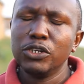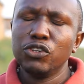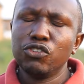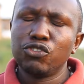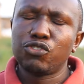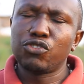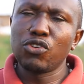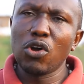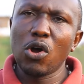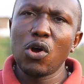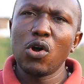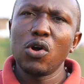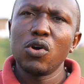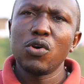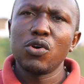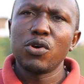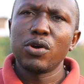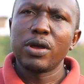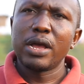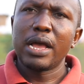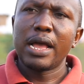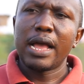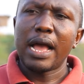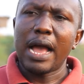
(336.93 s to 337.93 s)
So
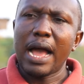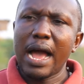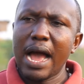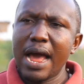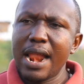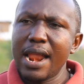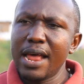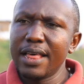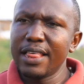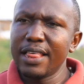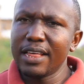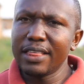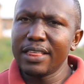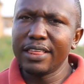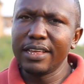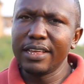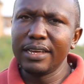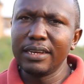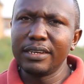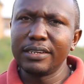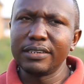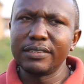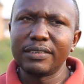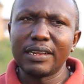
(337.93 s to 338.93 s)
another
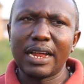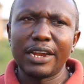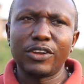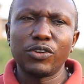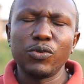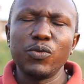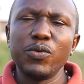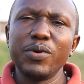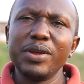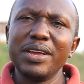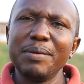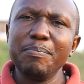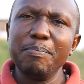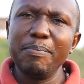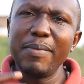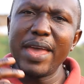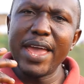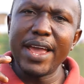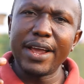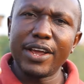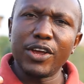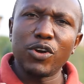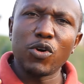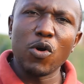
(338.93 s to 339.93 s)
thing is that we
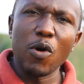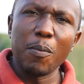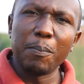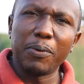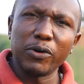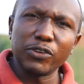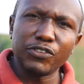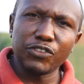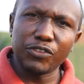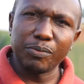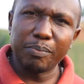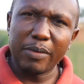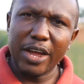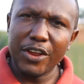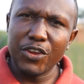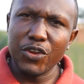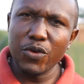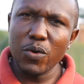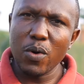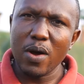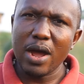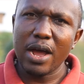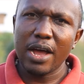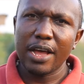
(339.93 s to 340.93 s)
make compost
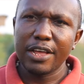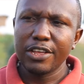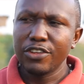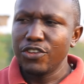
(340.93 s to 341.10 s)
manure.